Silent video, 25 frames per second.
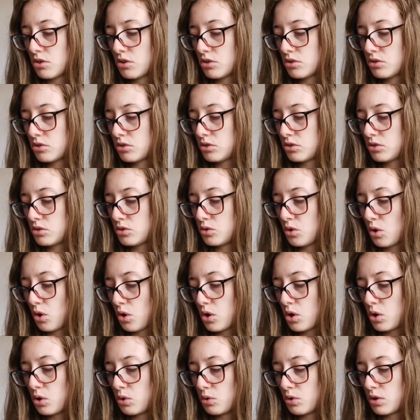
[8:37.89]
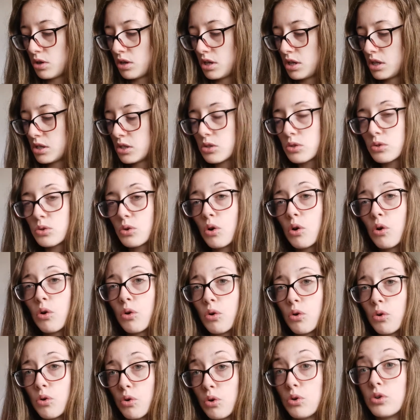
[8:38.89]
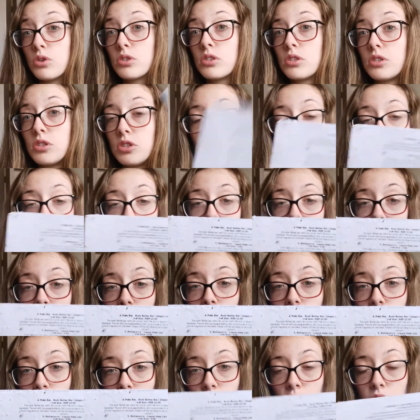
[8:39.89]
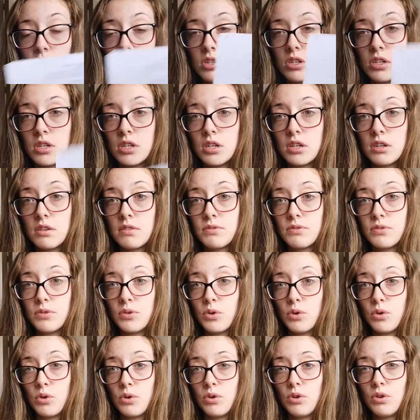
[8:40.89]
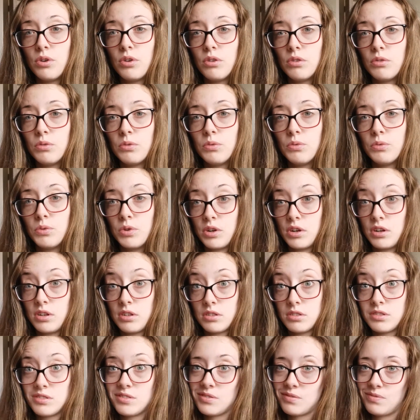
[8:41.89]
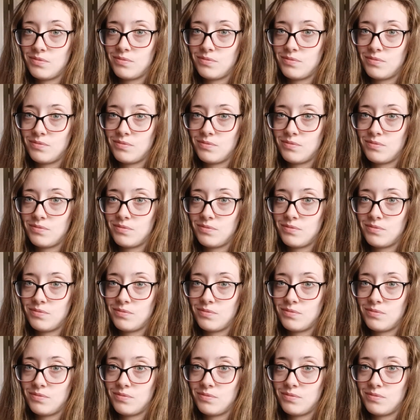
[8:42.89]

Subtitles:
so it's got to be good for what it is.